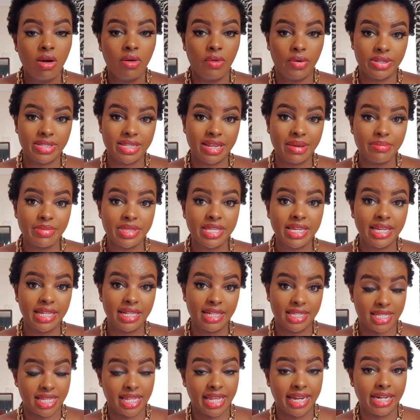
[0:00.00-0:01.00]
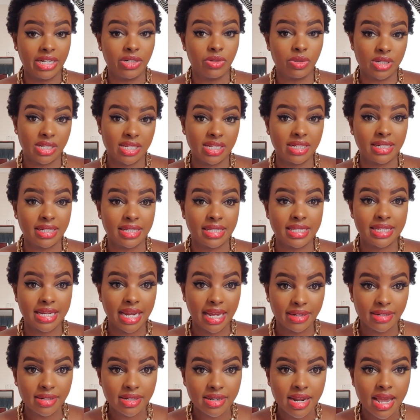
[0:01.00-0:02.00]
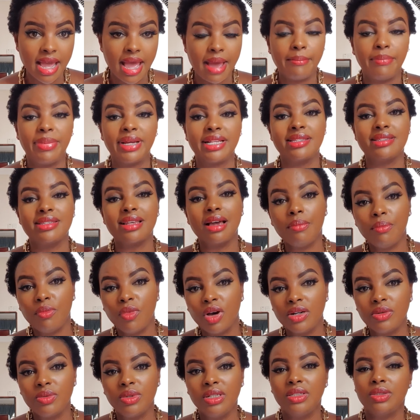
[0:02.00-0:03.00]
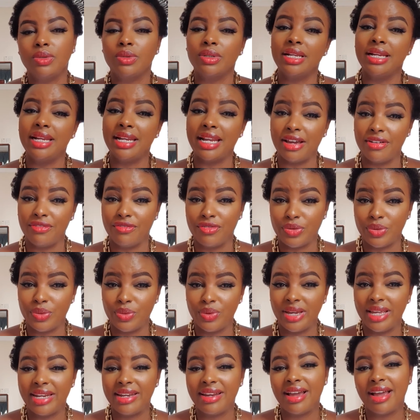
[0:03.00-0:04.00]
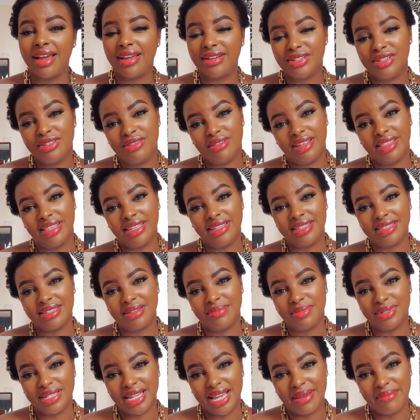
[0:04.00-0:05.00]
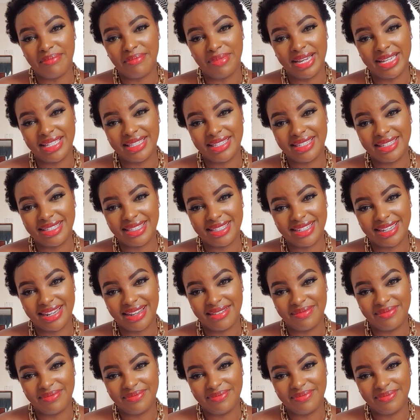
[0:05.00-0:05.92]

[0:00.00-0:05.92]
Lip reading: something else that I don't understand. But someone will not love you and hurt you at the same time, my sister.